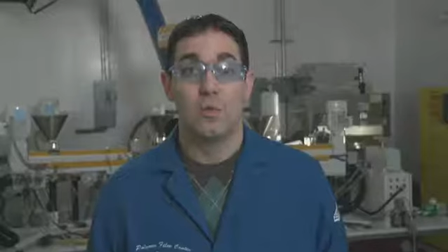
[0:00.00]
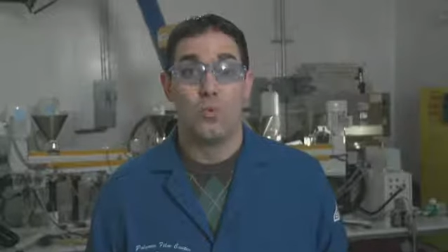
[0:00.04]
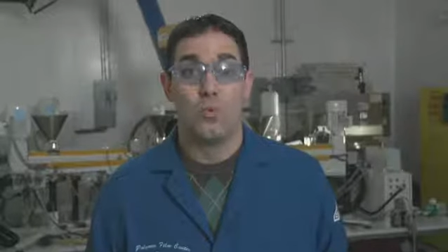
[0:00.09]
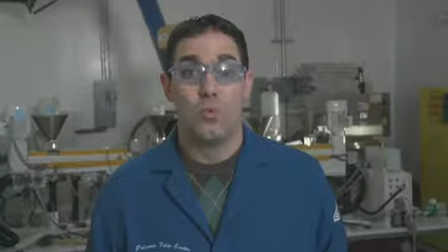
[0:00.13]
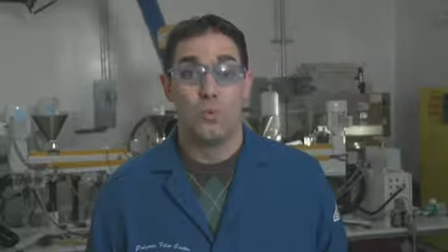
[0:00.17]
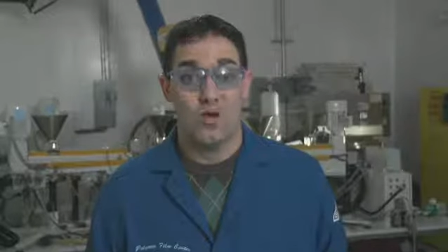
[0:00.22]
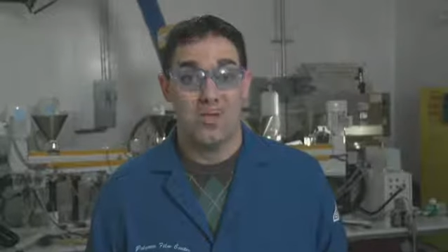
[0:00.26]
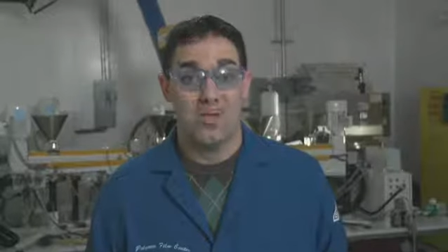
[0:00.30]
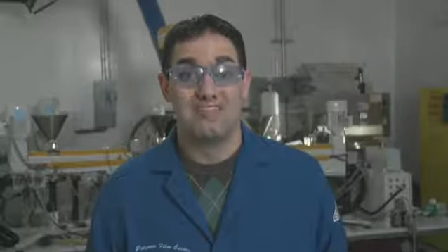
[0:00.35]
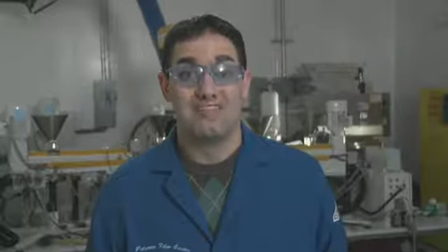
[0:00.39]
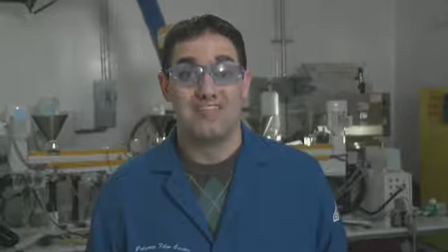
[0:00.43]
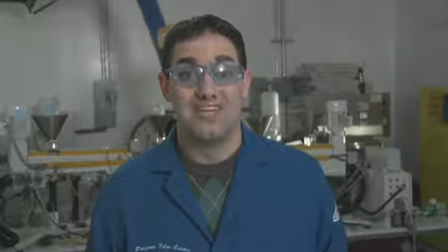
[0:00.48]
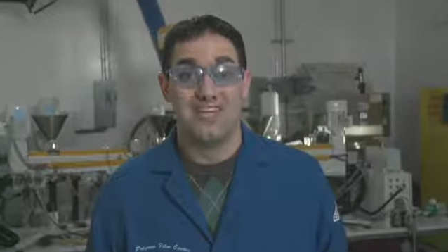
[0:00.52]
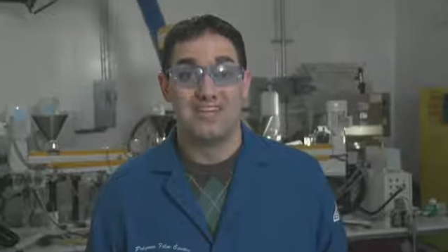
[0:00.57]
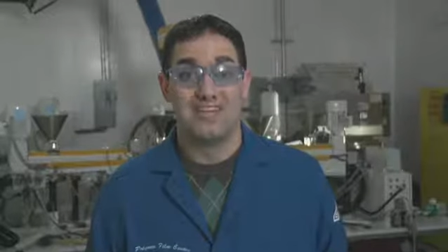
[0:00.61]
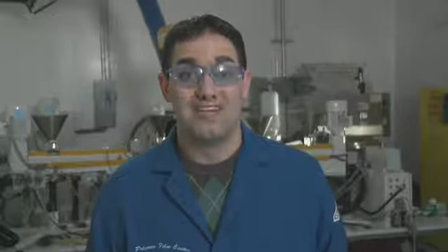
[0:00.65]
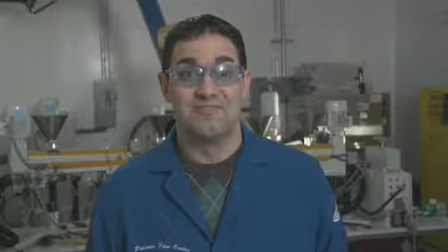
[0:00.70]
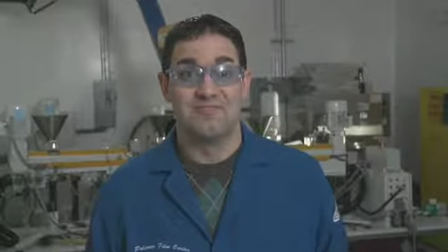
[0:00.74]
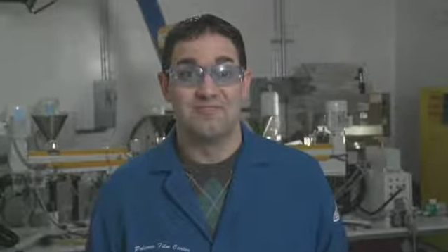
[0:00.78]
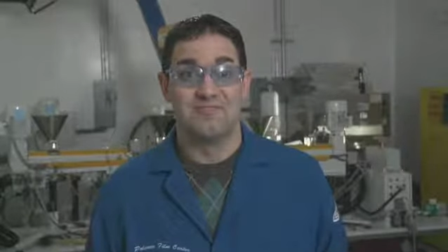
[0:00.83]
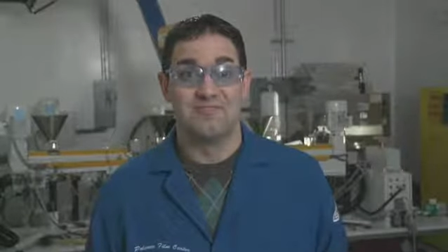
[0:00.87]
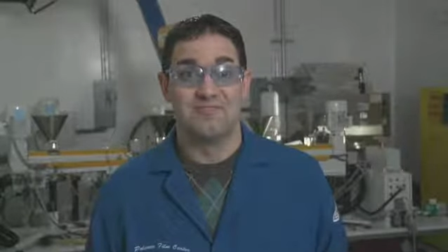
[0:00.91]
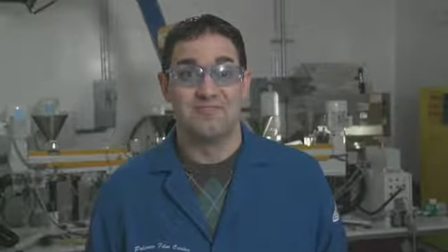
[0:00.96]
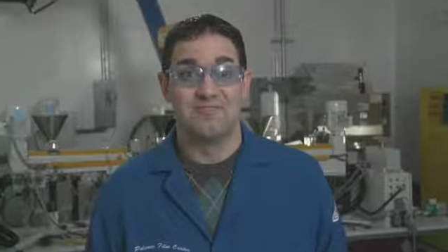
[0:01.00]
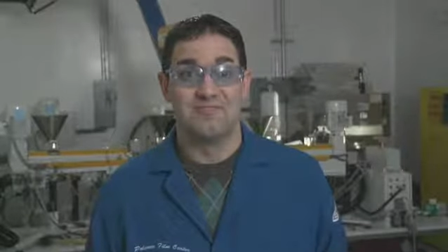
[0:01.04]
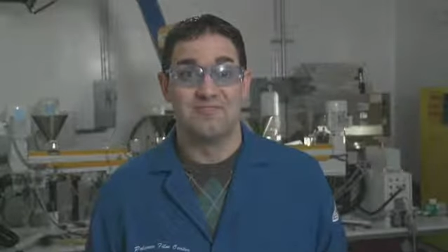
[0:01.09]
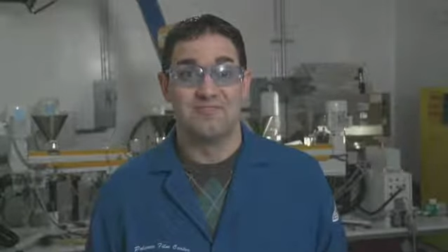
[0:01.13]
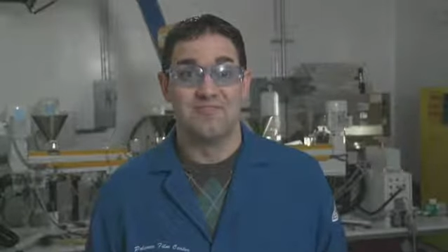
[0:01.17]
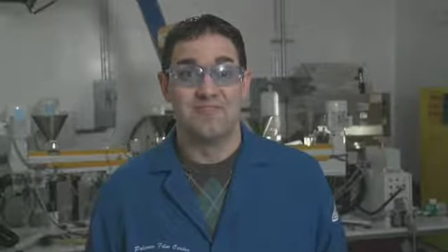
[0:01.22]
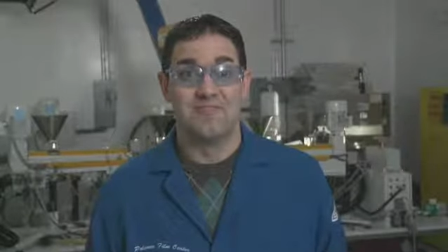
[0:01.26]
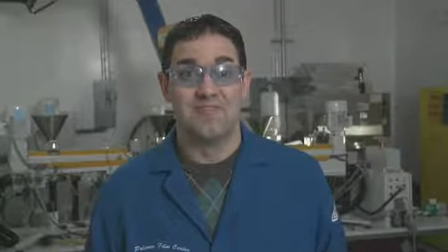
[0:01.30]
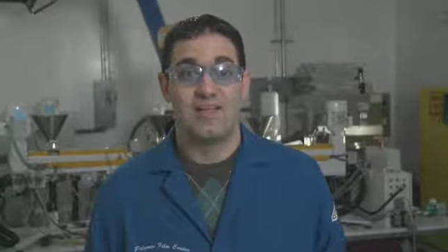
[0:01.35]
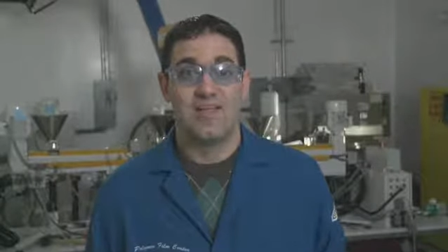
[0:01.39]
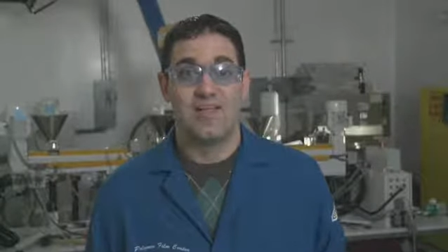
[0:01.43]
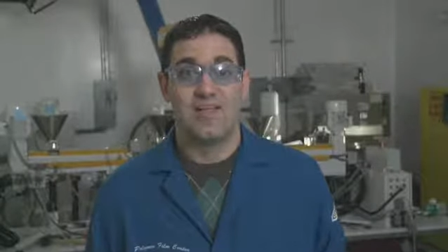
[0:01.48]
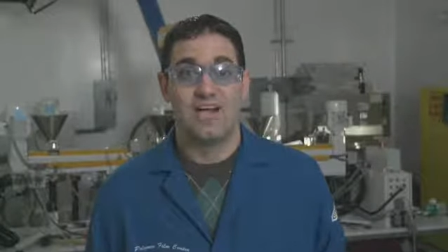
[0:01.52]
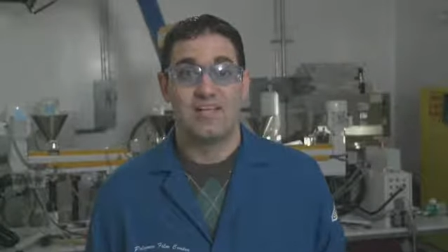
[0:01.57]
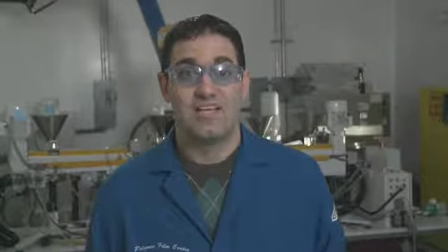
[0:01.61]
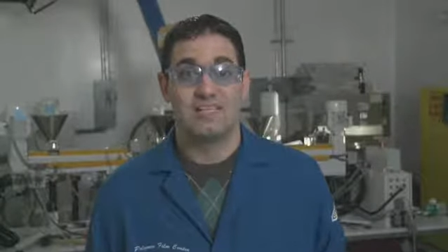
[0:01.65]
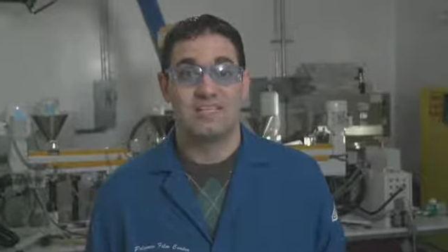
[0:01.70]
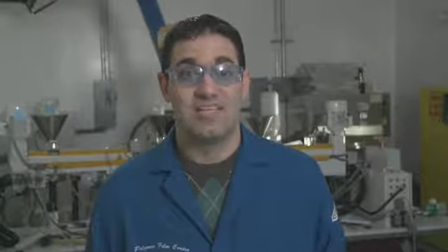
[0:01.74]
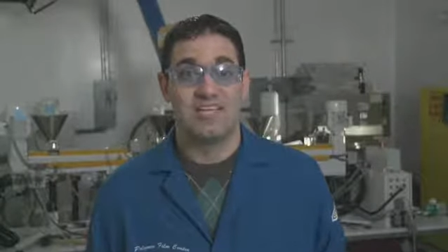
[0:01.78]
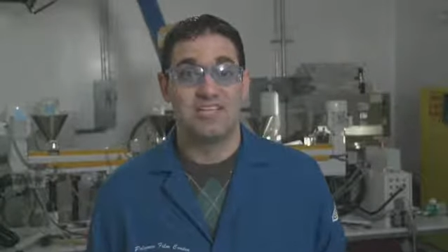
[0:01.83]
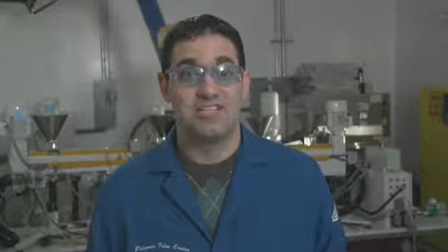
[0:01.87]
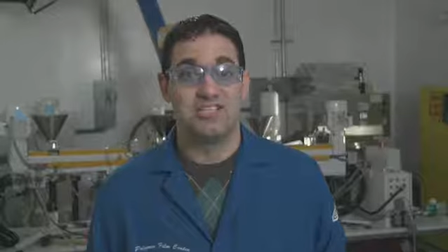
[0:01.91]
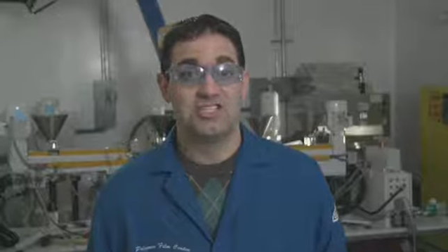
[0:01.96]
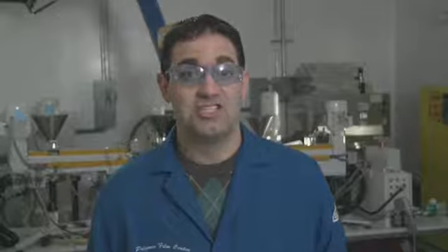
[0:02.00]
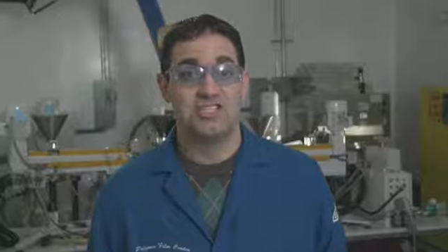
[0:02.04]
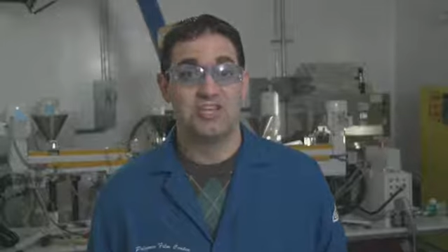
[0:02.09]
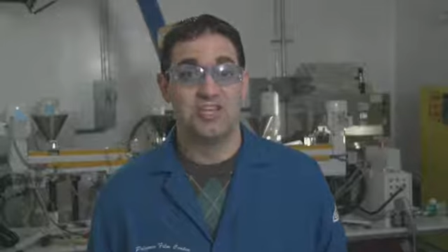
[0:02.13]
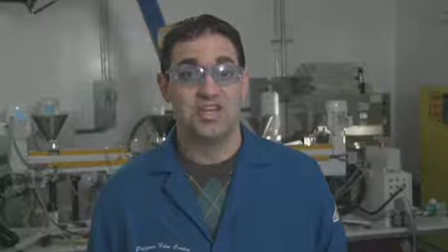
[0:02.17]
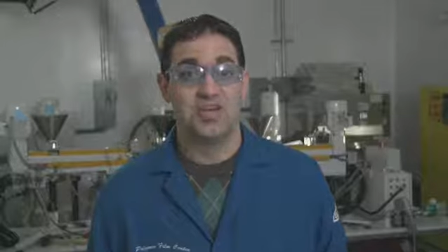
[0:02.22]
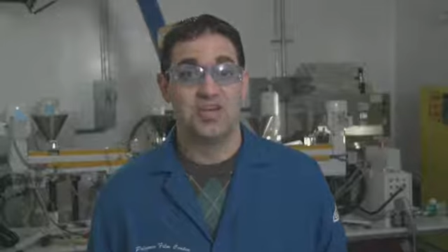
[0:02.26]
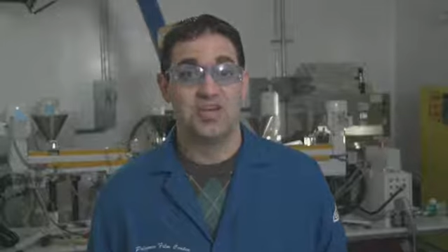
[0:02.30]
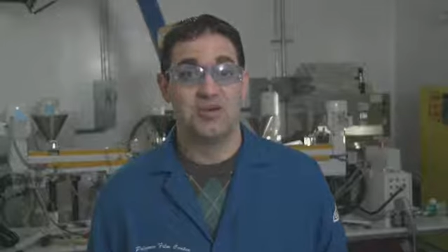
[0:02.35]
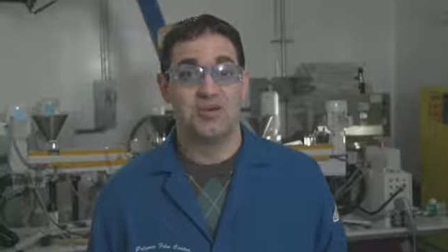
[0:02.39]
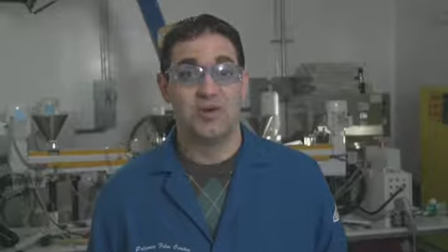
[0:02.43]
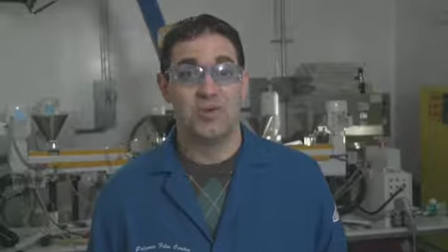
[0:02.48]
Well done. As an engineer